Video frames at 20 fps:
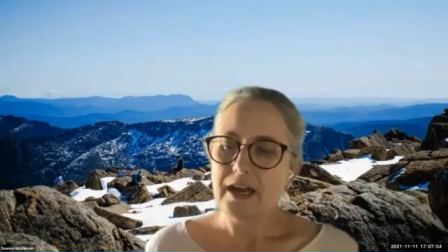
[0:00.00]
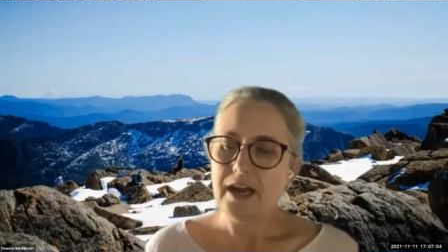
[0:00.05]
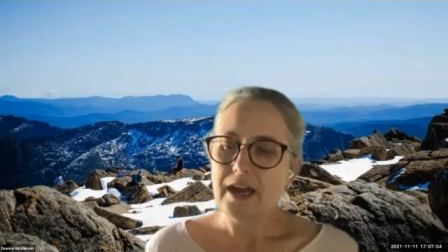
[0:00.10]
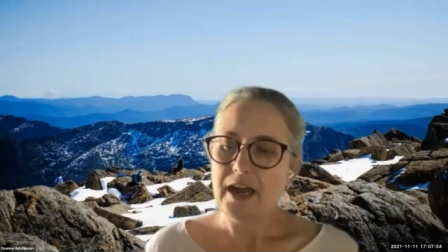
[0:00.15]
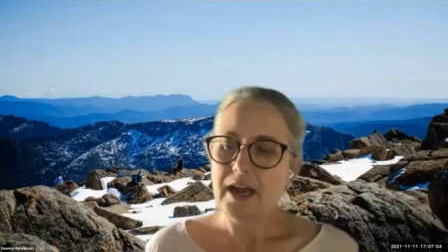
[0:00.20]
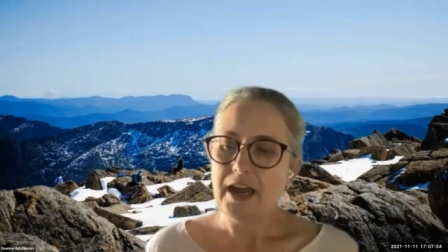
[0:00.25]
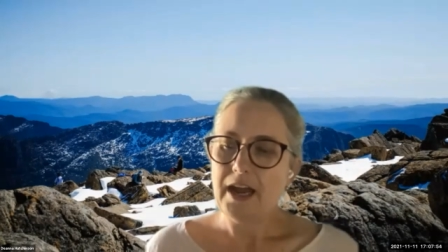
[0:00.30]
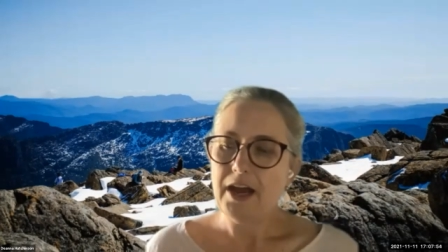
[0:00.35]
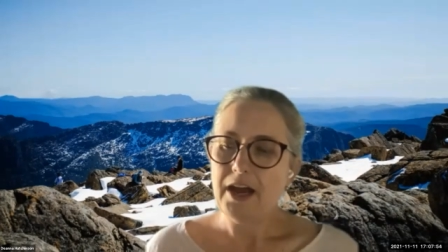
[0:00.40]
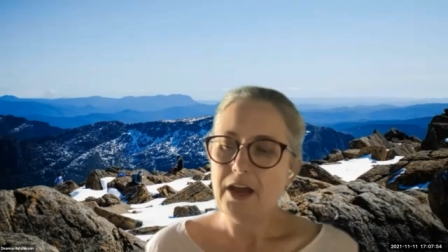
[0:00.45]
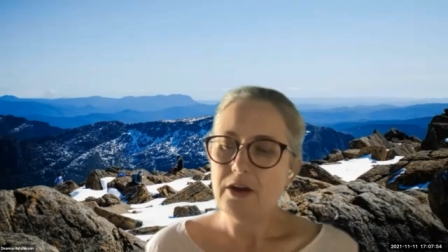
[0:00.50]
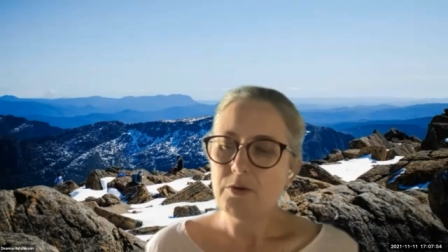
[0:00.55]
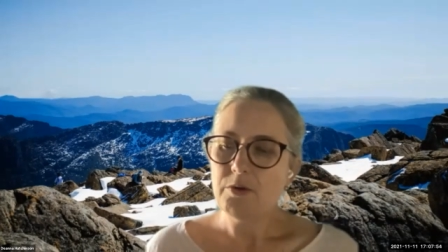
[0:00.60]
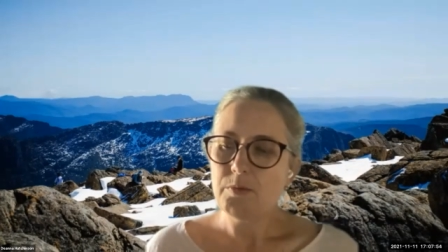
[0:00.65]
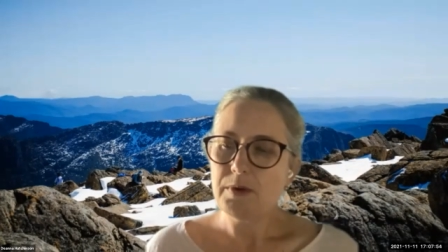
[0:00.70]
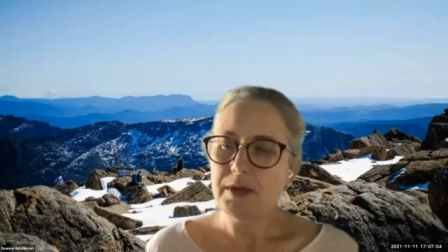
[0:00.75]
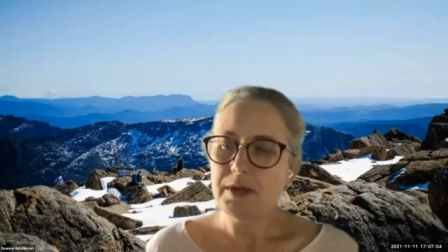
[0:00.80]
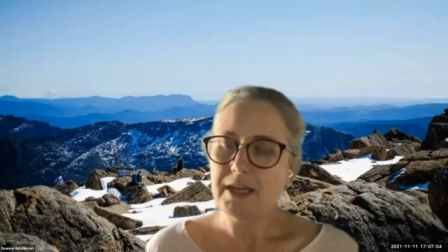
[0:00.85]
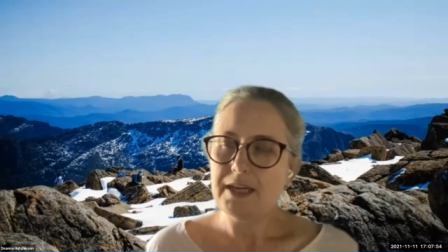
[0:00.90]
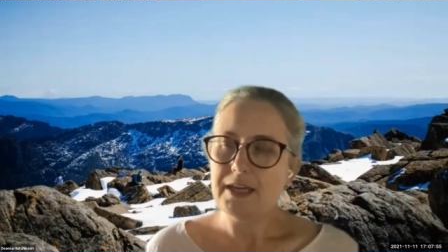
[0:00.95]
how do
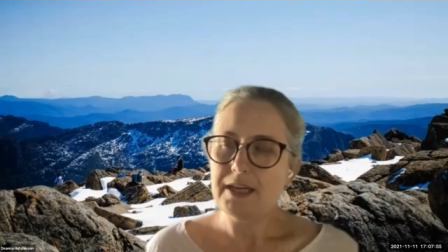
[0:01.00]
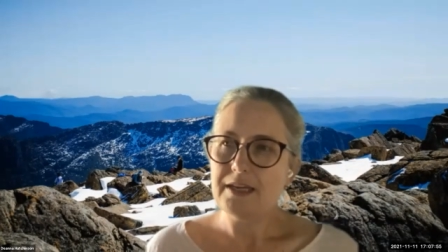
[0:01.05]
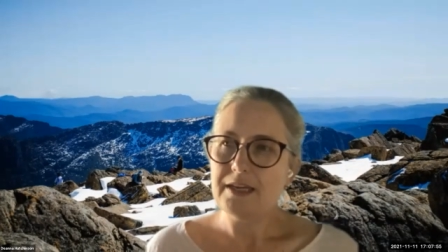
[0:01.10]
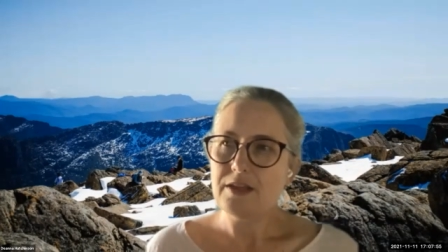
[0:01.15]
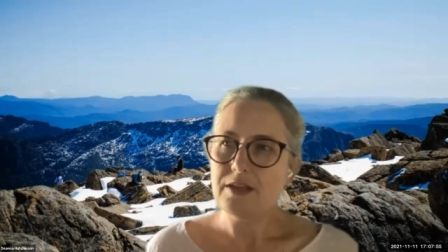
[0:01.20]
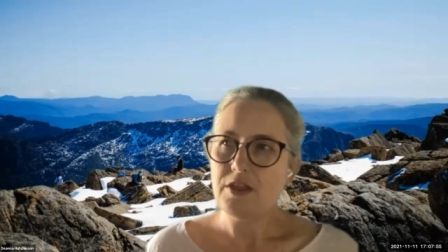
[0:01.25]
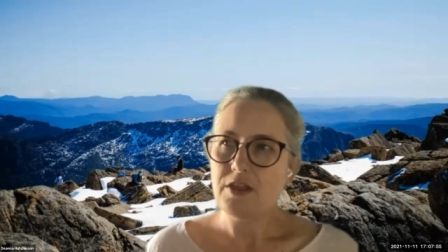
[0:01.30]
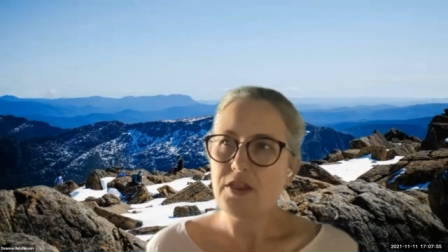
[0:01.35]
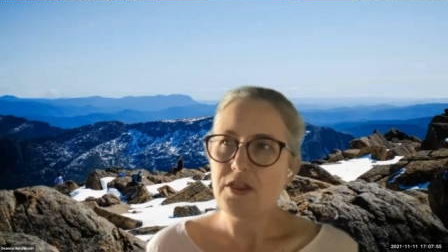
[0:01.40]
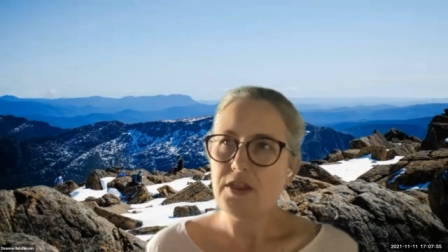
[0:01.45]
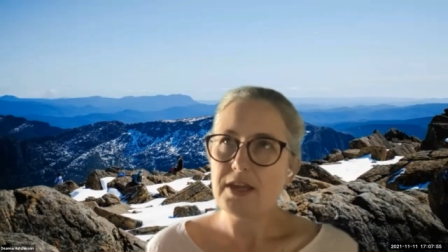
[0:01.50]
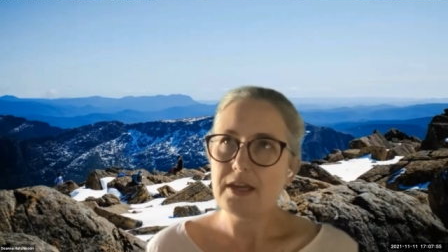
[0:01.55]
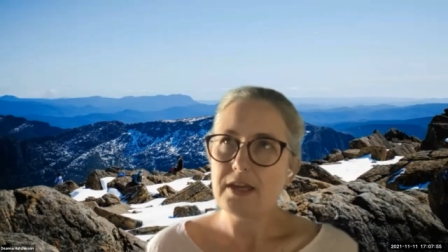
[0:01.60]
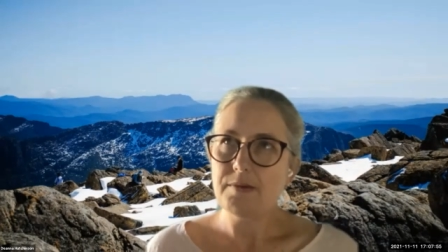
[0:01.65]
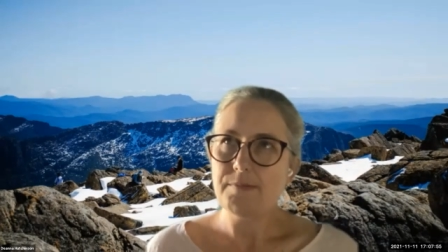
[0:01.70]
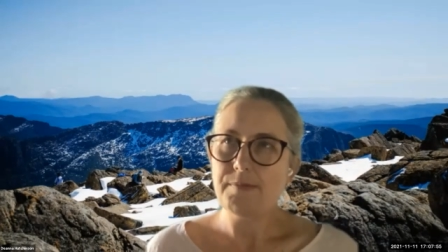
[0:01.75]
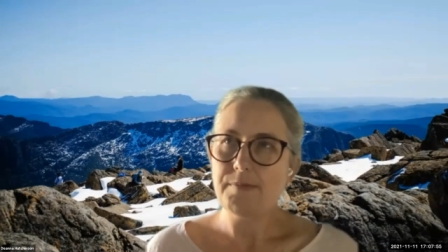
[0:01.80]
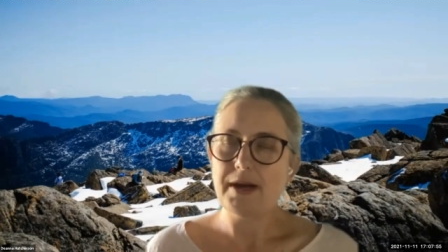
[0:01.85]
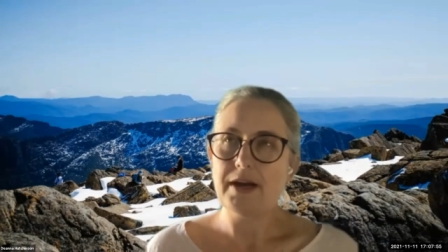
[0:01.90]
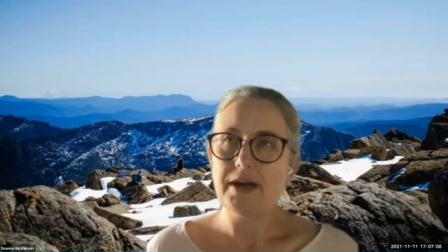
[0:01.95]
we
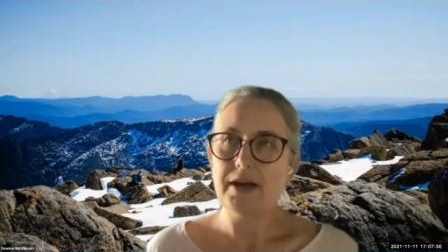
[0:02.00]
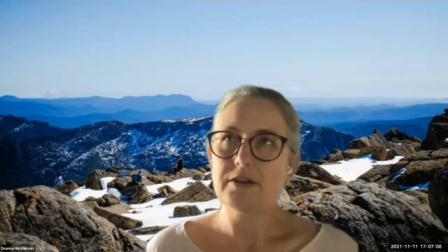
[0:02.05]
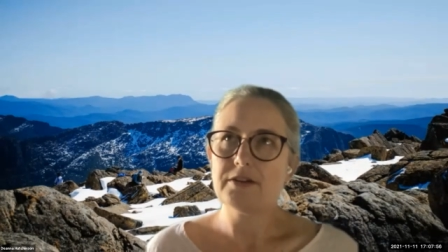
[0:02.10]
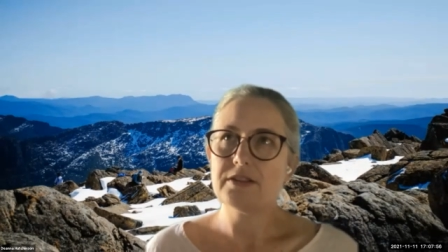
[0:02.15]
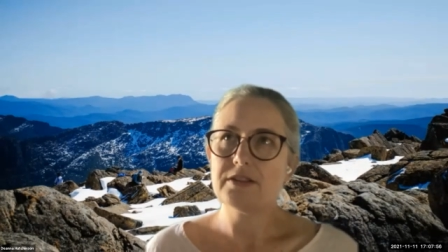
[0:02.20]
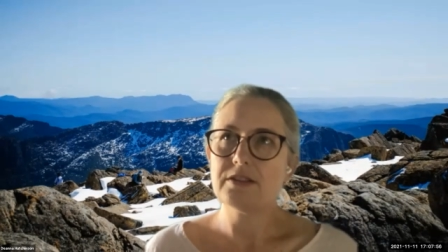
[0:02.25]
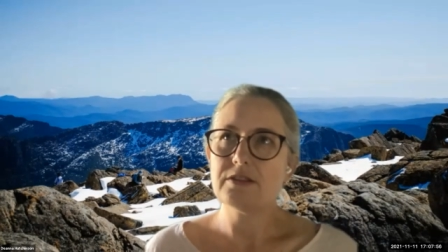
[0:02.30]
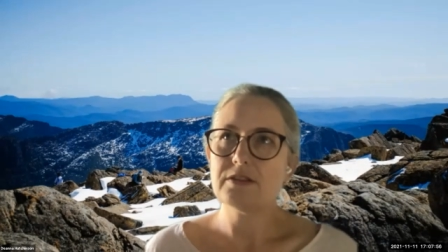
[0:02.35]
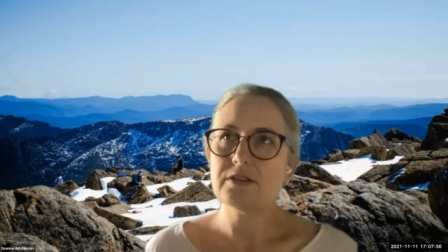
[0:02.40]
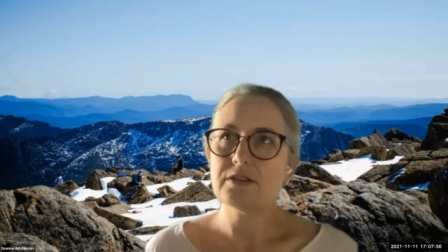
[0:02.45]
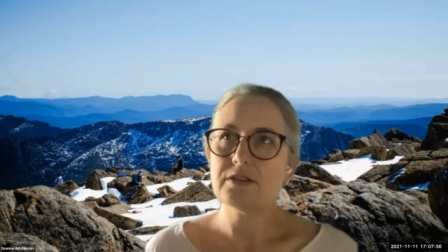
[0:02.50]
think about,